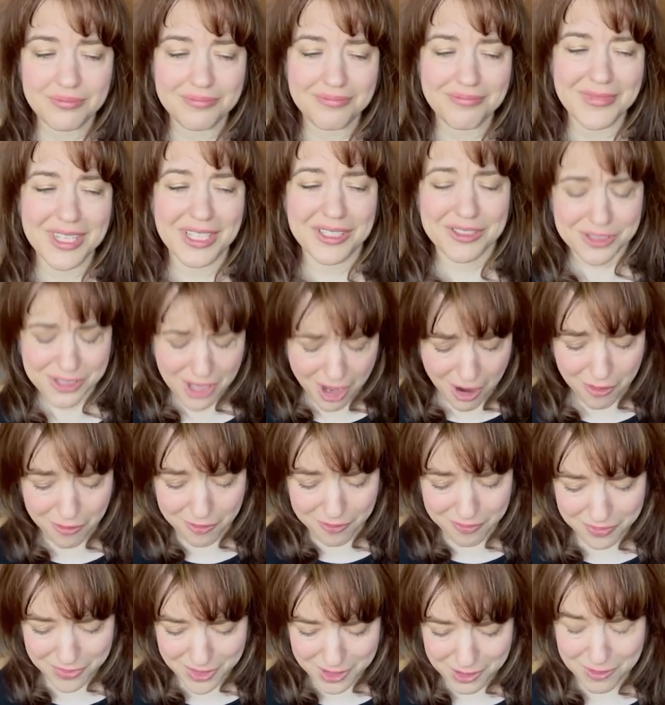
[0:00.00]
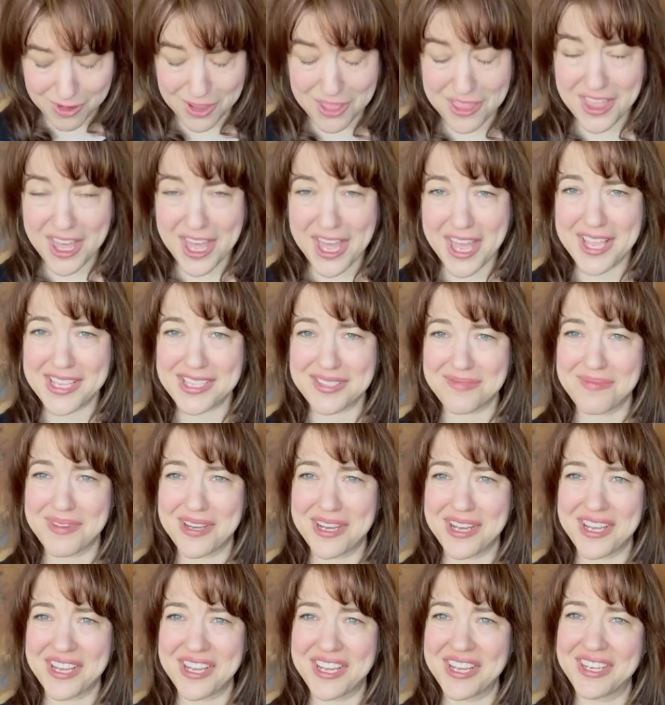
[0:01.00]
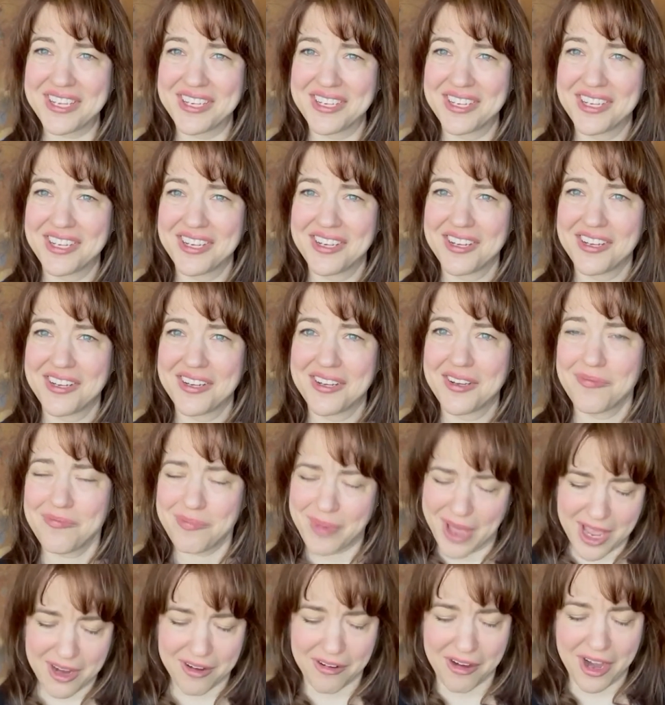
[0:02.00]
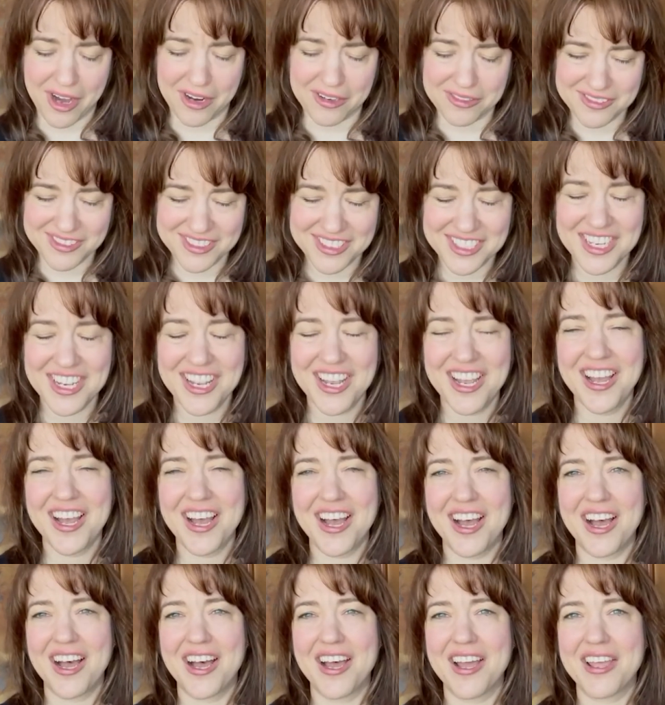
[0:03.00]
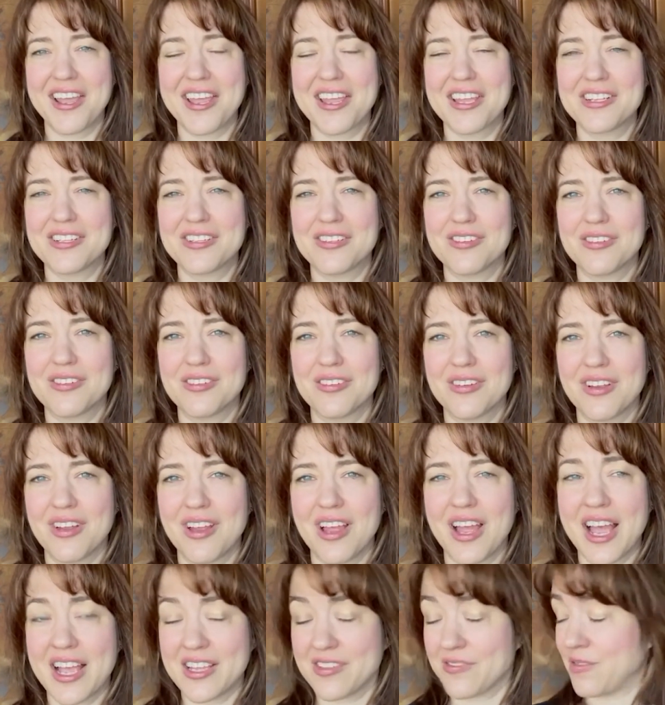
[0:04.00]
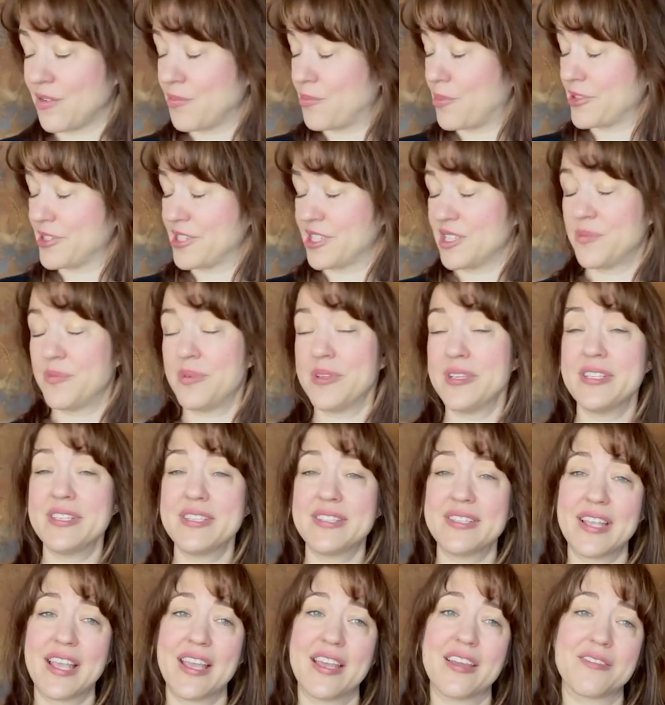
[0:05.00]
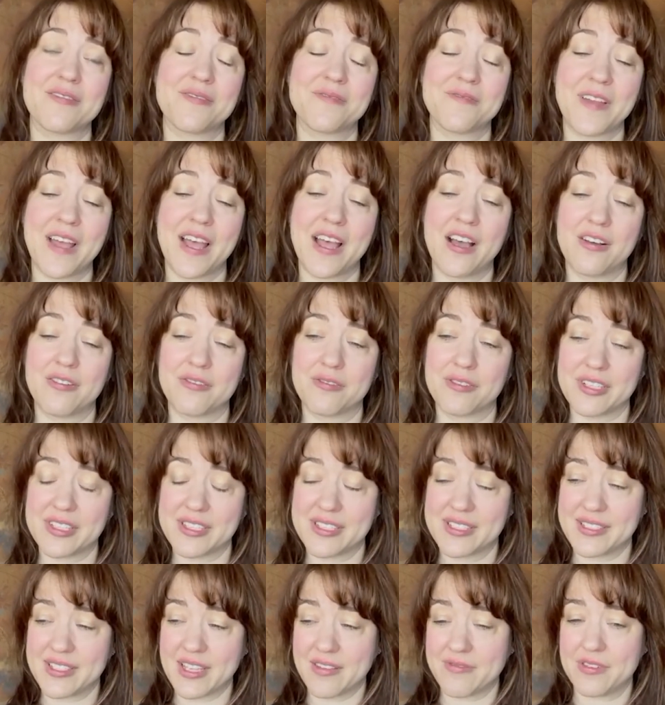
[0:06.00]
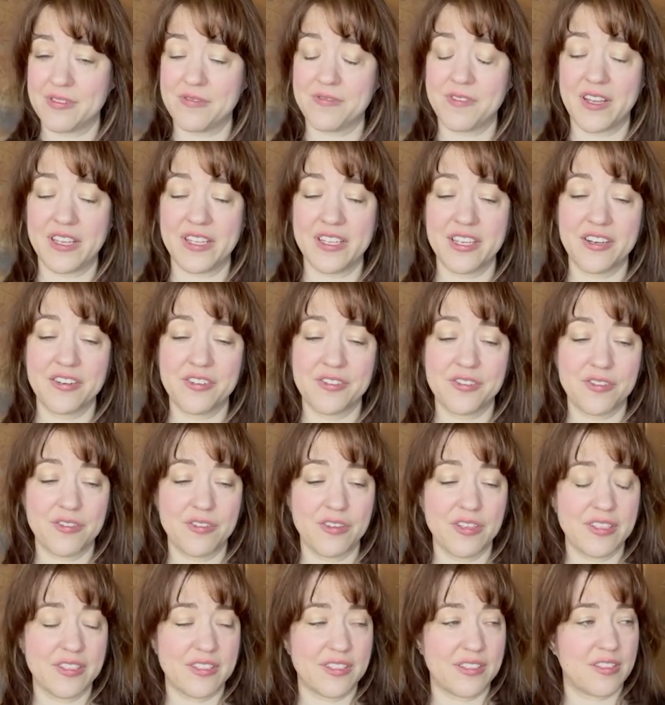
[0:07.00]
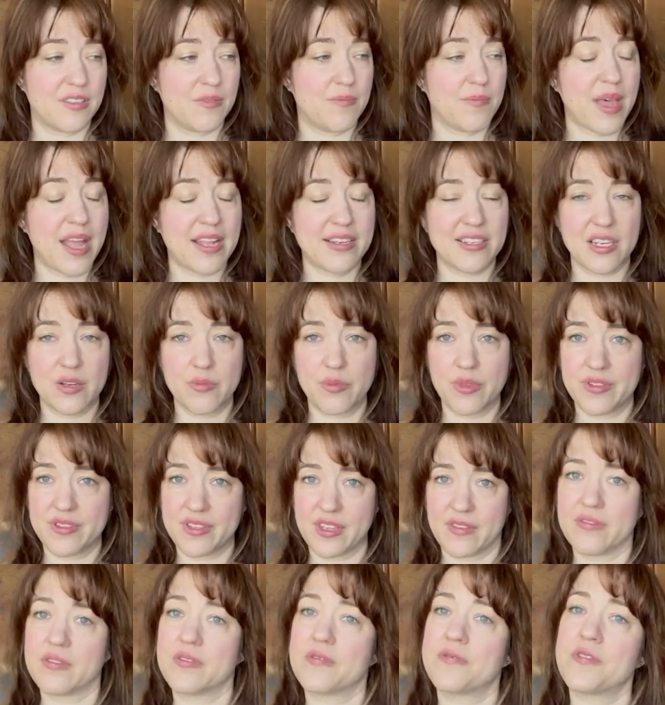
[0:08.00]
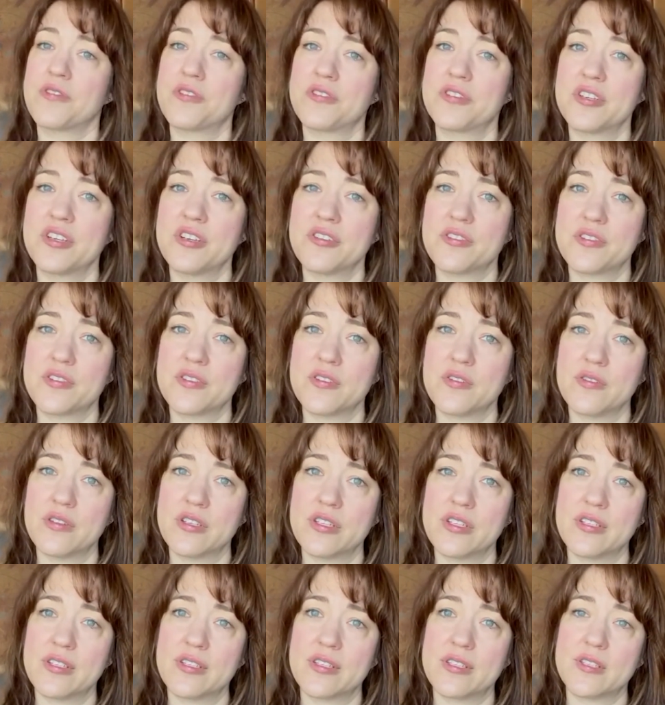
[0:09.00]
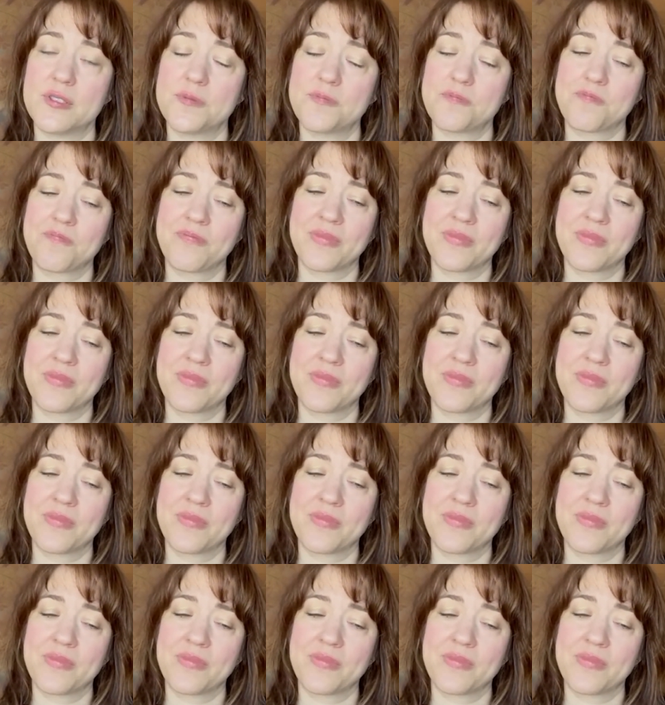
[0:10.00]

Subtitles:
So with that as my background, I asked for participants and found 7 final year students to match up with 7 first year students.